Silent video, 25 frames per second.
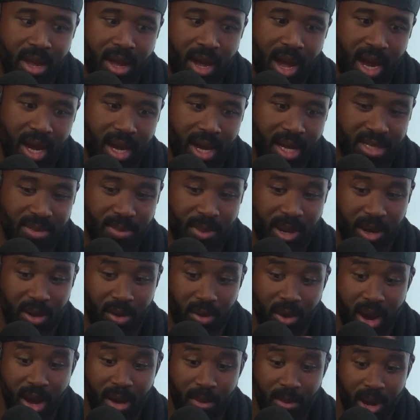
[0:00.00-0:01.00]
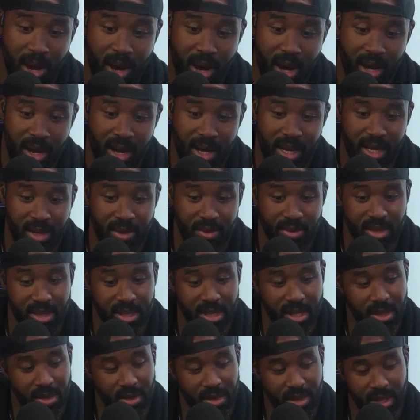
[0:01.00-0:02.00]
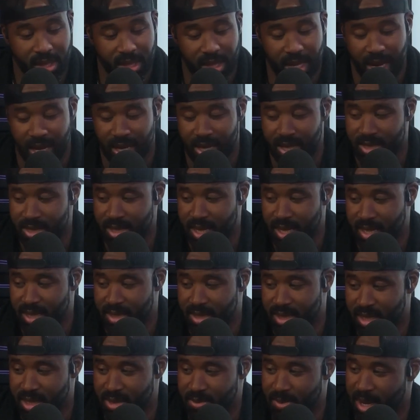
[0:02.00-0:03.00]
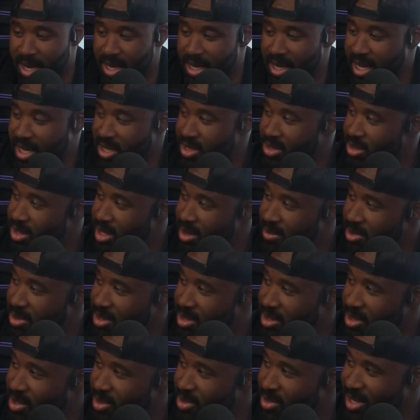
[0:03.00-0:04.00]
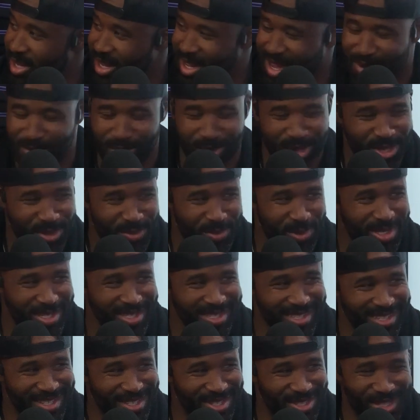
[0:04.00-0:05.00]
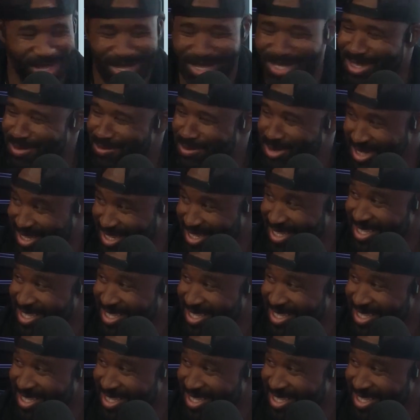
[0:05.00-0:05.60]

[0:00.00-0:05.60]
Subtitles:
I got to my grandma, and it was literally like, it's like a Touched by an Angel episode. Like, I wish it wasn't this cheesy, but this